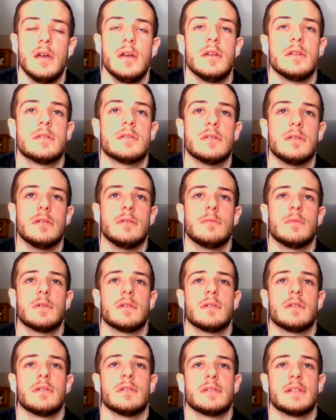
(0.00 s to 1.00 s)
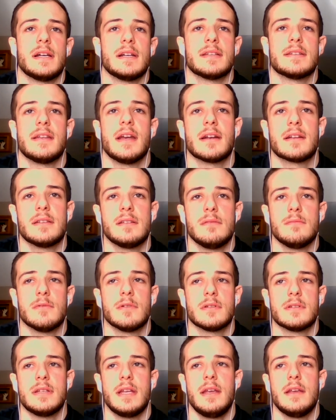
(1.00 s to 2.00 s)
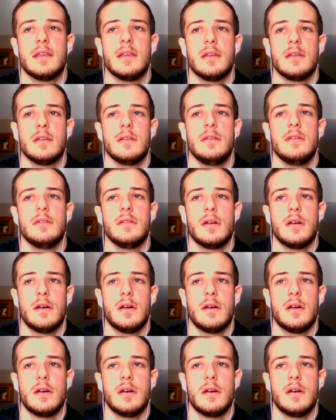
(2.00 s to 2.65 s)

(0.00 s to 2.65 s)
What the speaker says: so we're taking